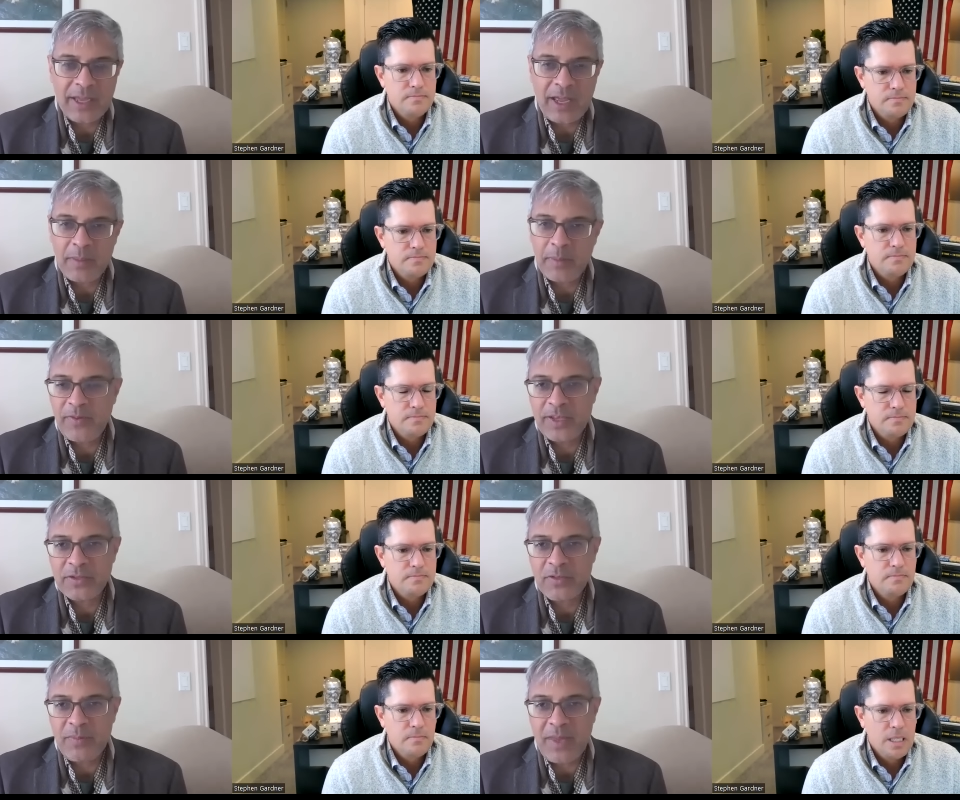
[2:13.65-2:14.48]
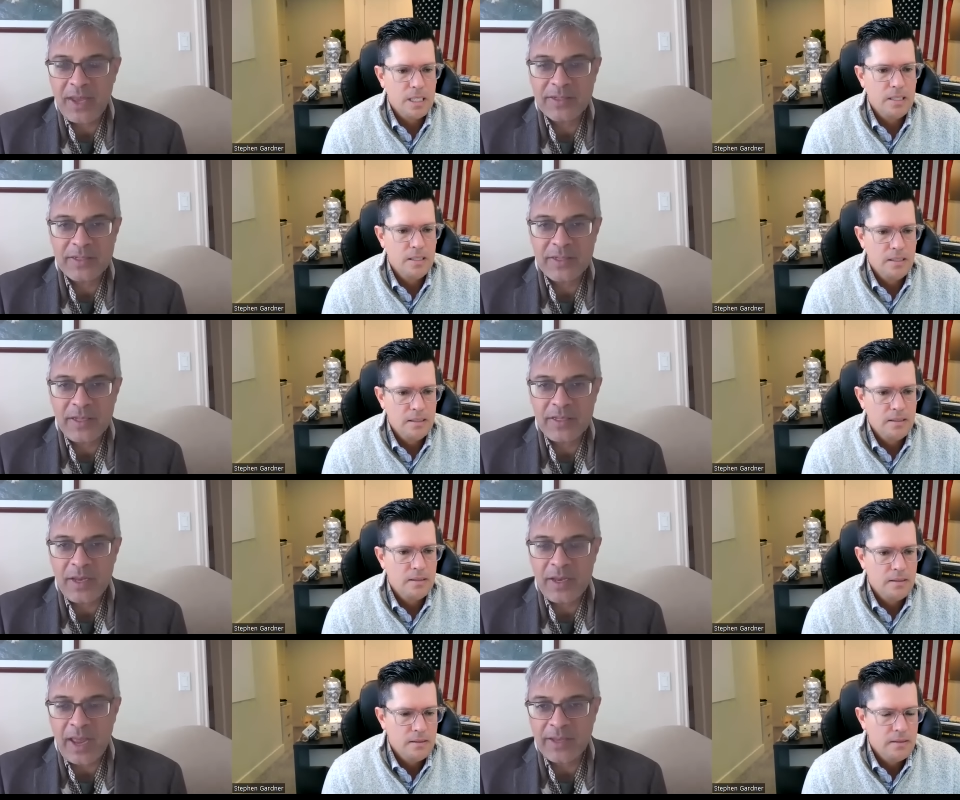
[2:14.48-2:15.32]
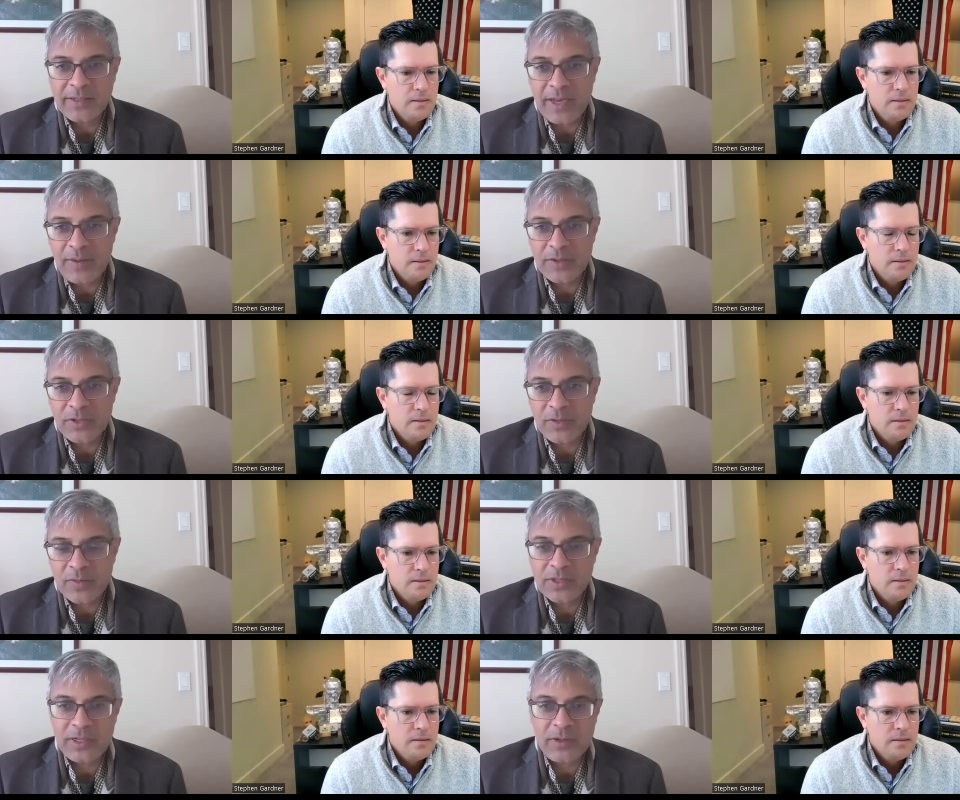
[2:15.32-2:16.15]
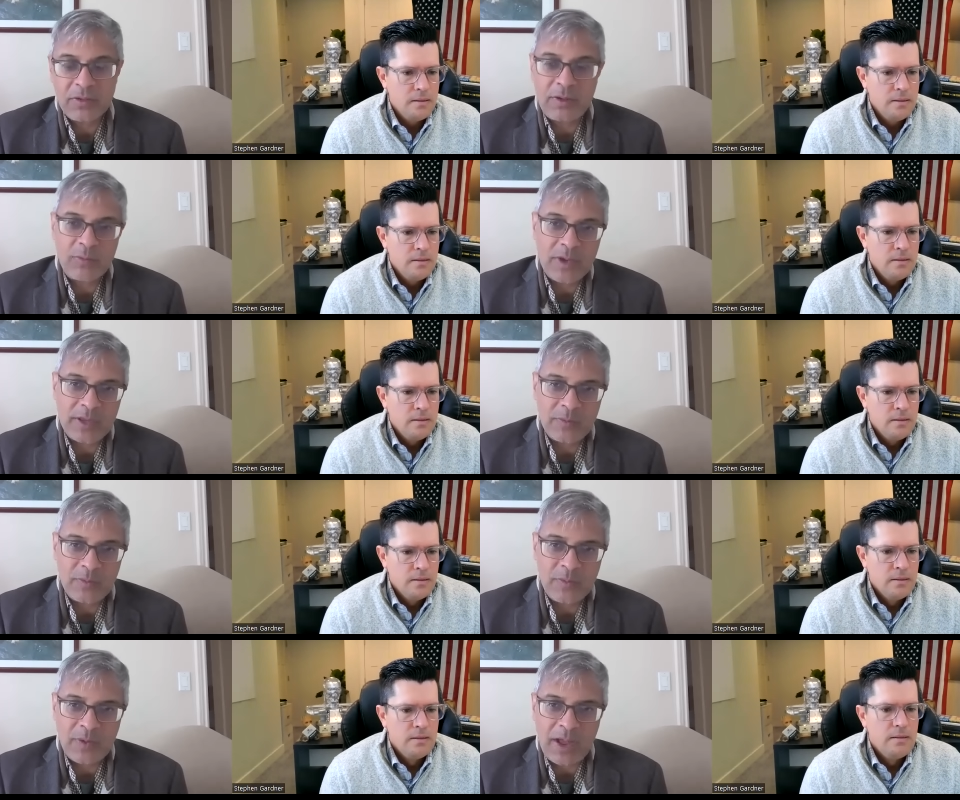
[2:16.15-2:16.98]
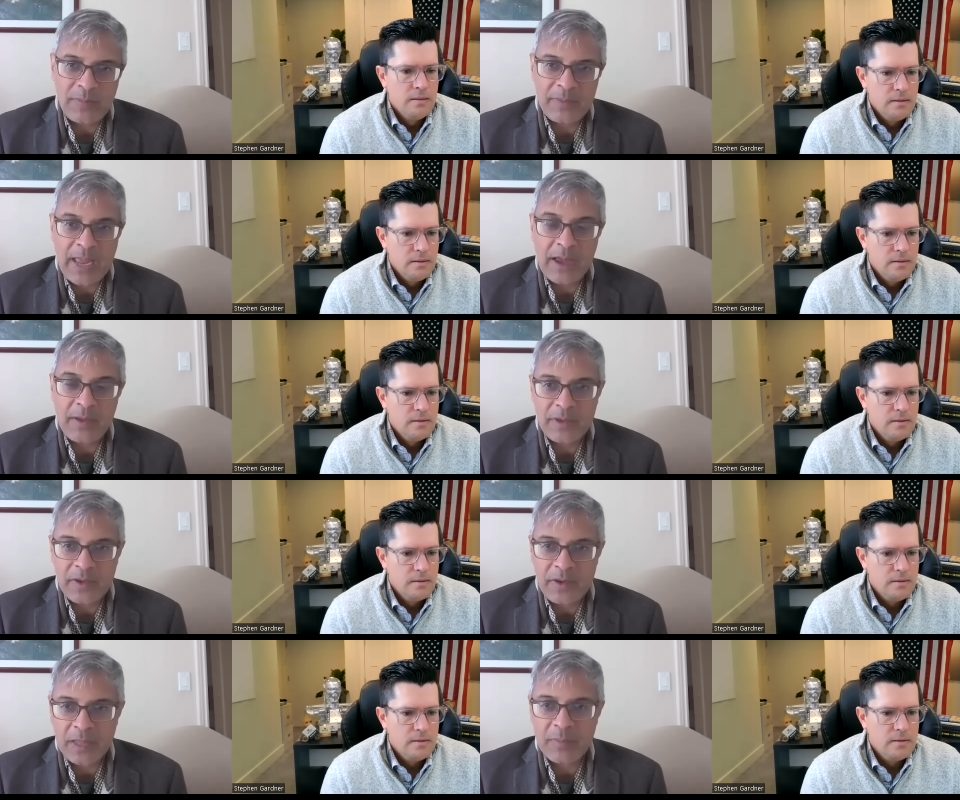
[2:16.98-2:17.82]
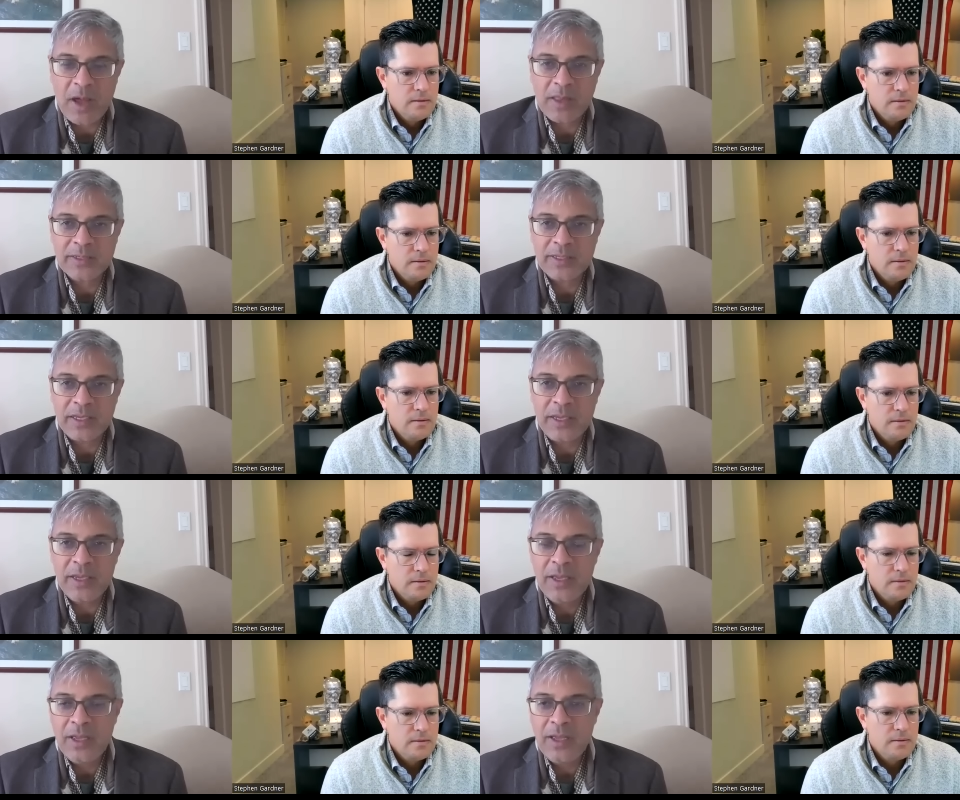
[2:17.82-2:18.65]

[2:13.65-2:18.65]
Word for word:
Speaker 1: I'm a professor of medicine at, Stanford University, or what um, now in health policy.